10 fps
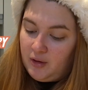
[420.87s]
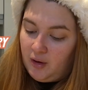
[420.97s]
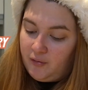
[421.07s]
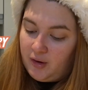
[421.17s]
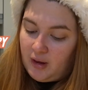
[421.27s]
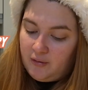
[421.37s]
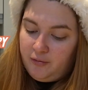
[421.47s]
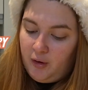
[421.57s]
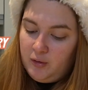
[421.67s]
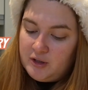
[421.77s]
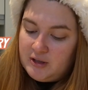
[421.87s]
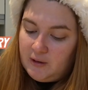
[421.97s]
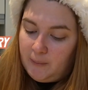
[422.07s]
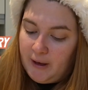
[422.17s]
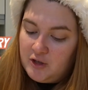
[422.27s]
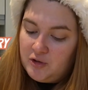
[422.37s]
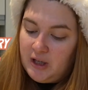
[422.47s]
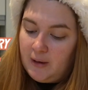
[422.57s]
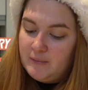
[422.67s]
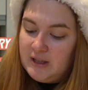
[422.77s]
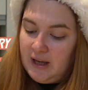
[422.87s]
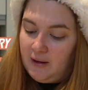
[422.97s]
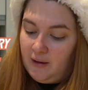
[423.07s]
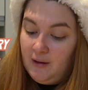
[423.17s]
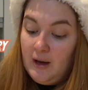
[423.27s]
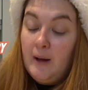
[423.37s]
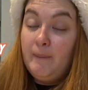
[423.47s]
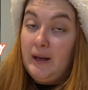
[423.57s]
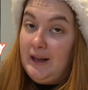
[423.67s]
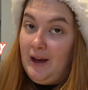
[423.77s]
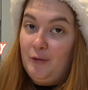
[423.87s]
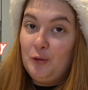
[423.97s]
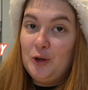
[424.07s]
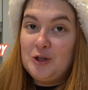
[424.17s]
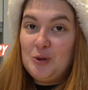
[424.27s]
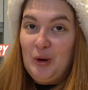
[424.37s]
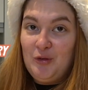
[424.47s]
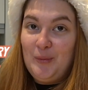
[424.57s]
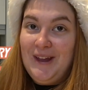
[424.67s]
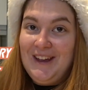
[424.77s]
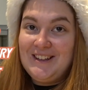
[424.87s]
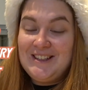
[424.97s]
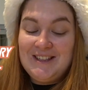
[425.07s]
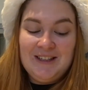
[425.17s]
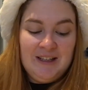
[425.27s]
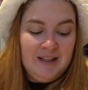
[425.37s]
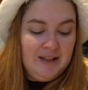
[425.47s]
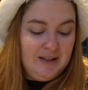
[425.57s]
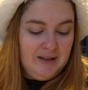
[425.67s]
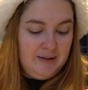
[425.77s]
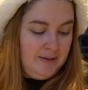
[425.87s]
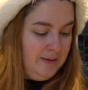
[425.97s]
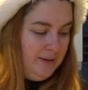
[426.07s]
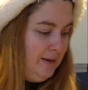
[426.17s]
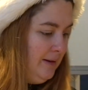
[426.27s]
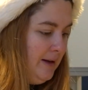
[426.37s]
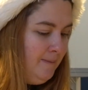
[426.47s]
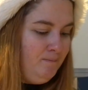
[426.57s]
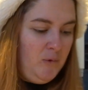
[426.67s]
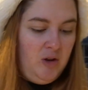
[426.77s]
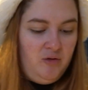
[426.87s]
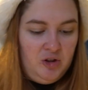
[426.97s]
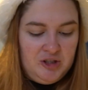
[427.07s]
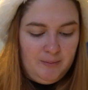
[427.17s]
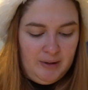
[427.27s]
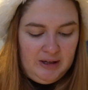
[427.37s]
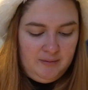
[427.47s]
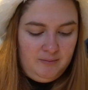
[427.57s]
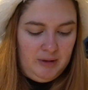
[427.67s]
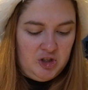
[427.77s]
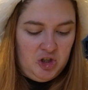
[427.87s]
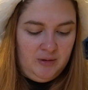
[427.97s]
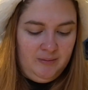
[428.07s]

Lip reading: surface and fold until the pastry comes together. Be careful not to overmix. Yeah, you've not seen my mixture.